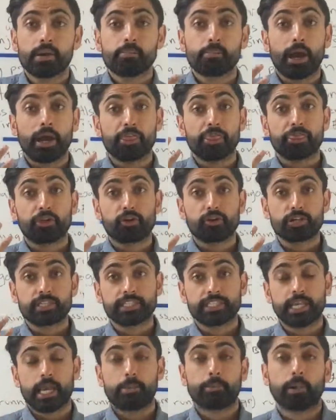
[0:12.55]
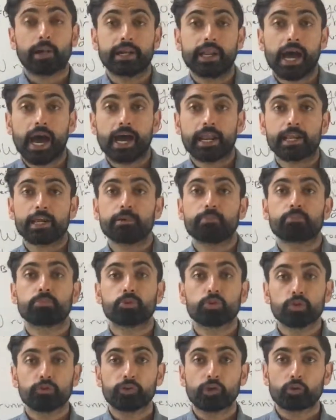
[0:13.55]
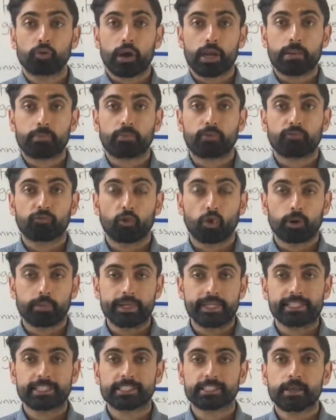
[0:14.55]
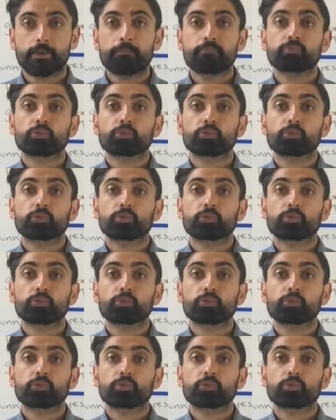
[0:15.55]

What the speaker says: my third tip on how to improve your running performance